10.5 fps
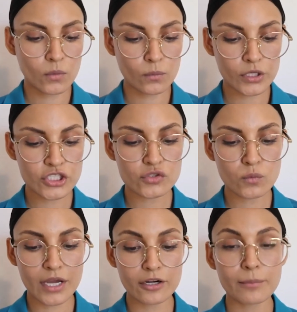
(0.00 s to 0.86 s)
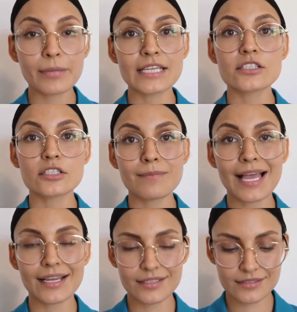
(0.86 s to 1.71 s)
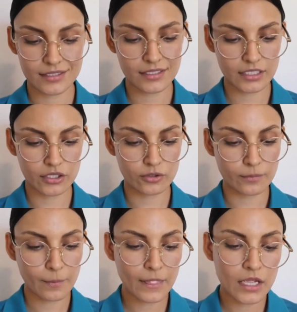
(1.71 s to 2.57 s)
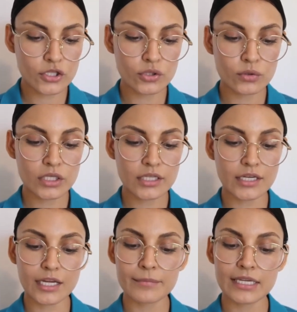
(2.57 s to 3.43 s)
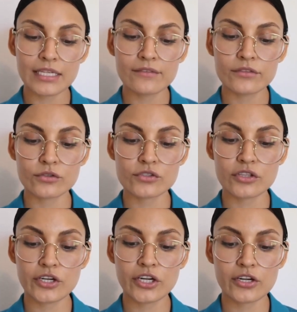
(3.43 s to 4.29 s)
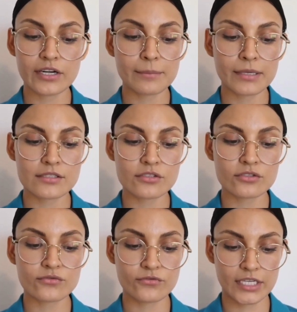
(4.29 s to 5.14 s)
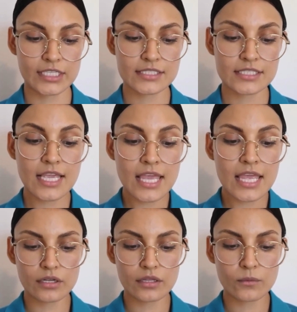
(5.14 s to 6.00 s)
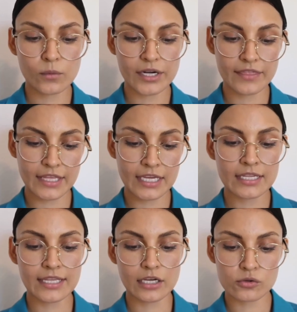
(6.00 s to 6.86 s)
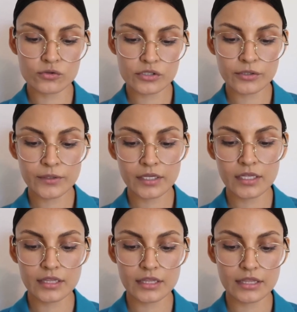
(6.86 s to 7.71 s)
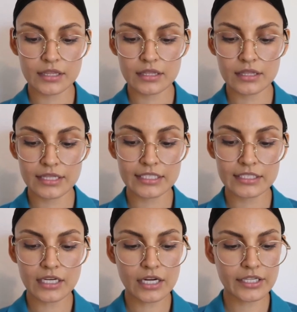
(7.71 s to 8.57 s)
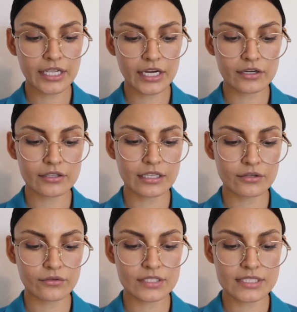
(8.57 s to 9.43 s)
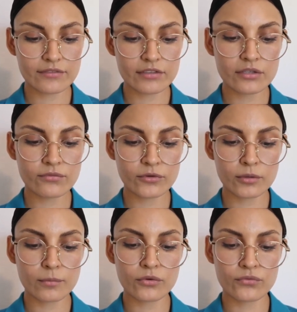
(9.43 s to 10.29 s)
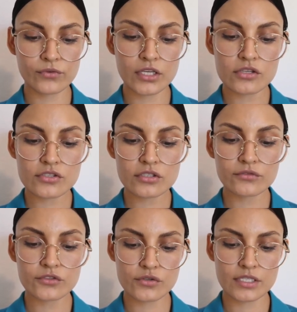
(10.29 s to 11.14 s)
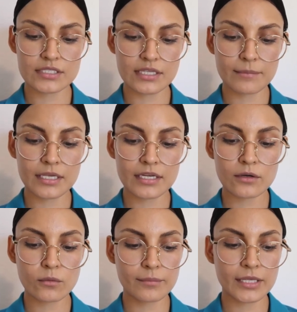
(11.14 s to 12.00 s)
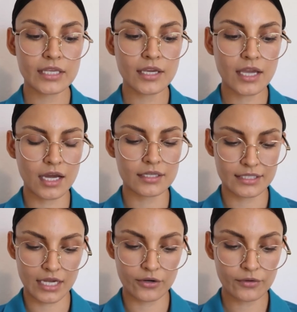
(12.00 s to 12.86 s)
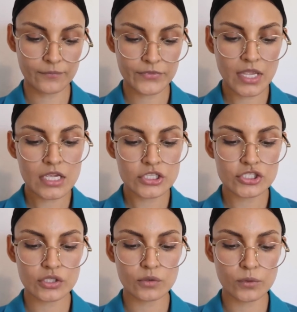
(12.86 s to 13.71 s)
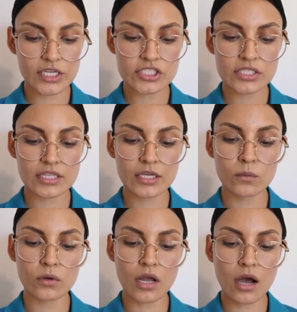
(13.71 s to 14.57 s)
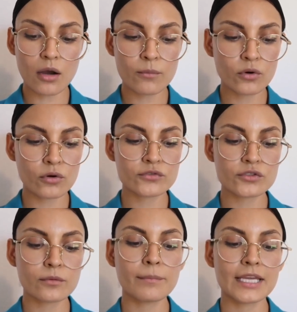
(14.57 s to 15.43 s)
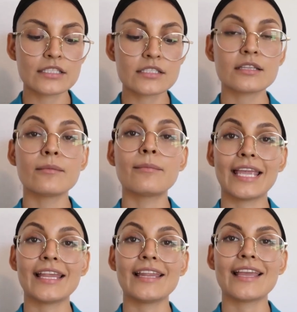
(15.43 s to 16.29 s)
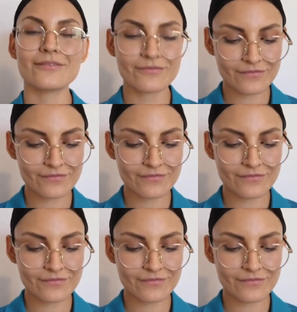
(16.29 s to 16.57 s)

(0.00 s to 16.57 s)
"We just want our pencils back," said Leo. Judy could not believe those third-grade pencils freaks. Were they in the ozone? They did not care that 70 football fields of trees a minute were being cut down. She wished they would all move to Pennsylvania.